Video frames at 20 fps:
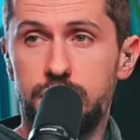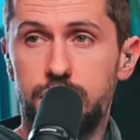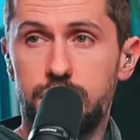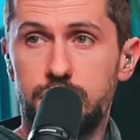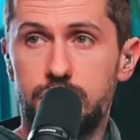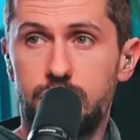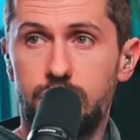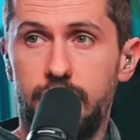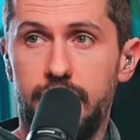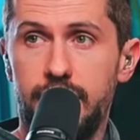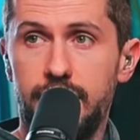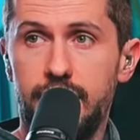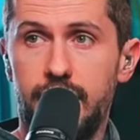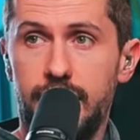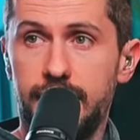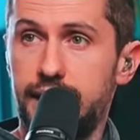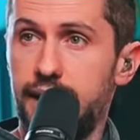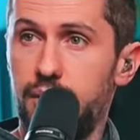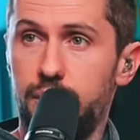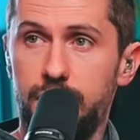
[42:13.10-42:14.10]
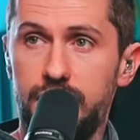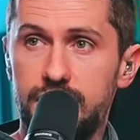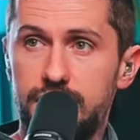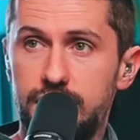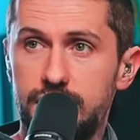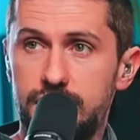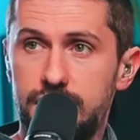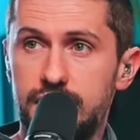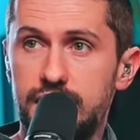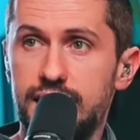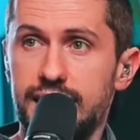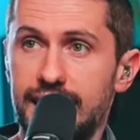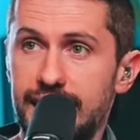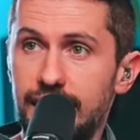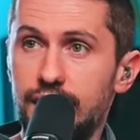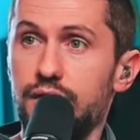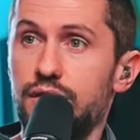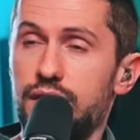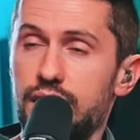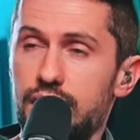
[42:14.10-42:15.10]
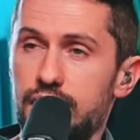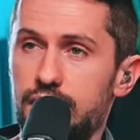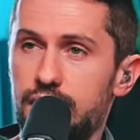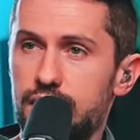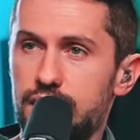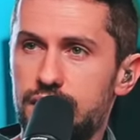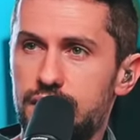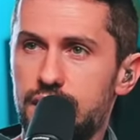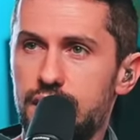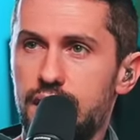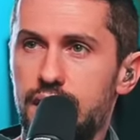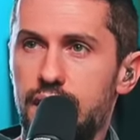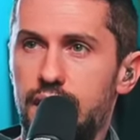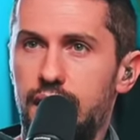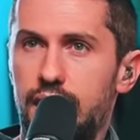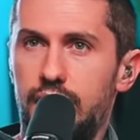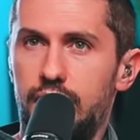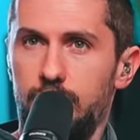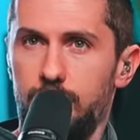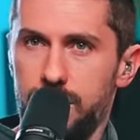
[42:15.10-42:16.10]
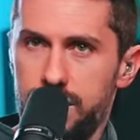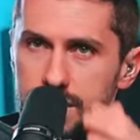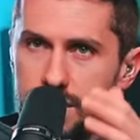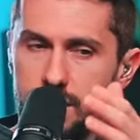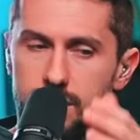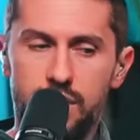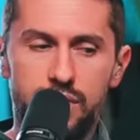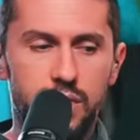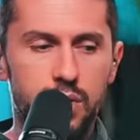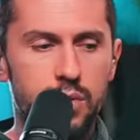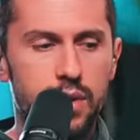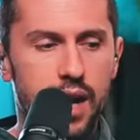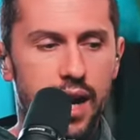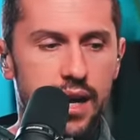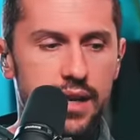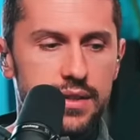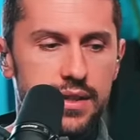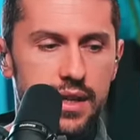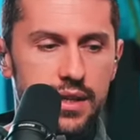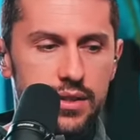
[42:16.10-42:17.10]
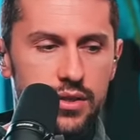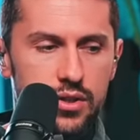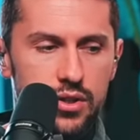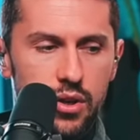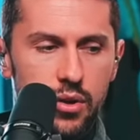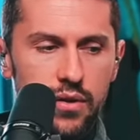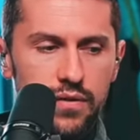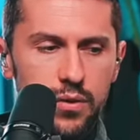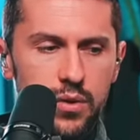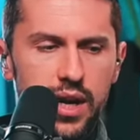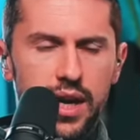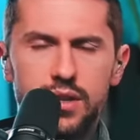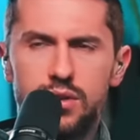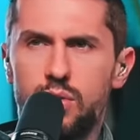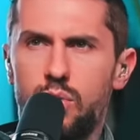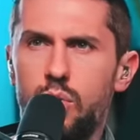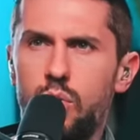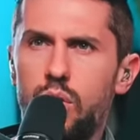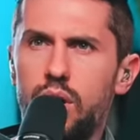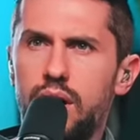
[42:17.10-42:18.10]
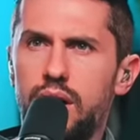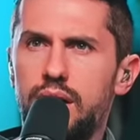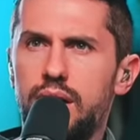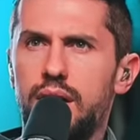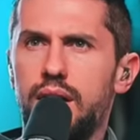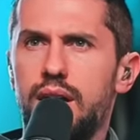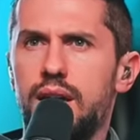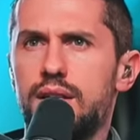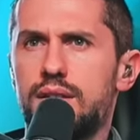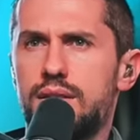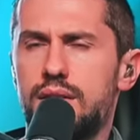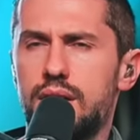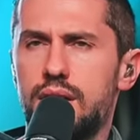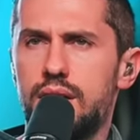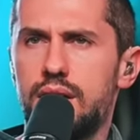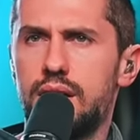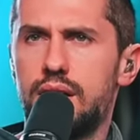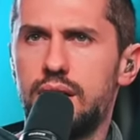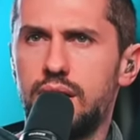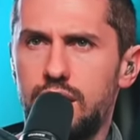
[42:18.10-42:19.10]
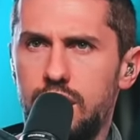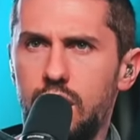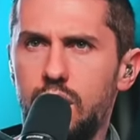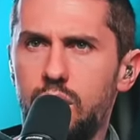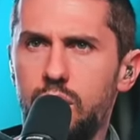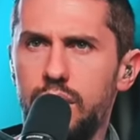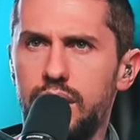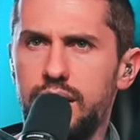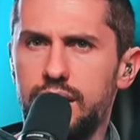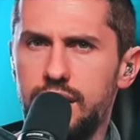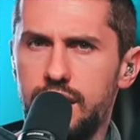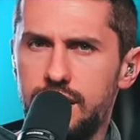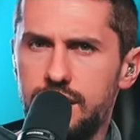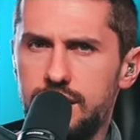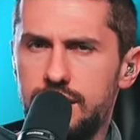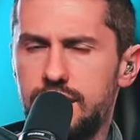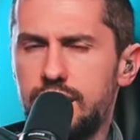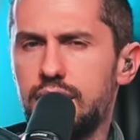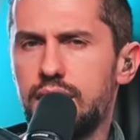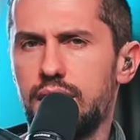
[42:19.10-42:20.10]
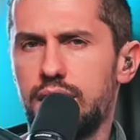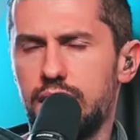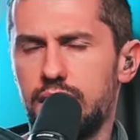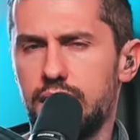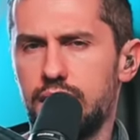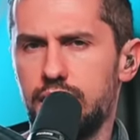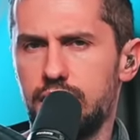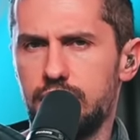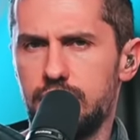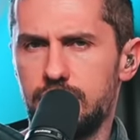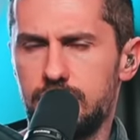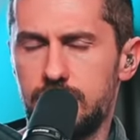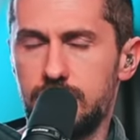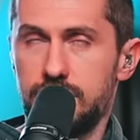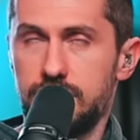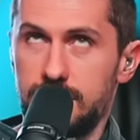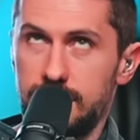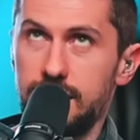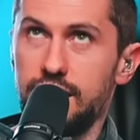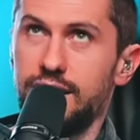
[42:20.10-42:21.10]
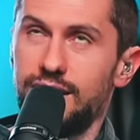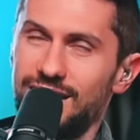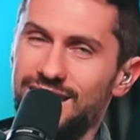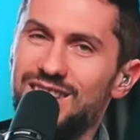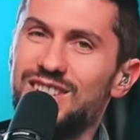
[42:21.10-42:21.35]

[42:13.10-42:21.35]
you. This was great. I can't wait to see it in theaters with some of you guys. And so if you guys want to go and see the theater, see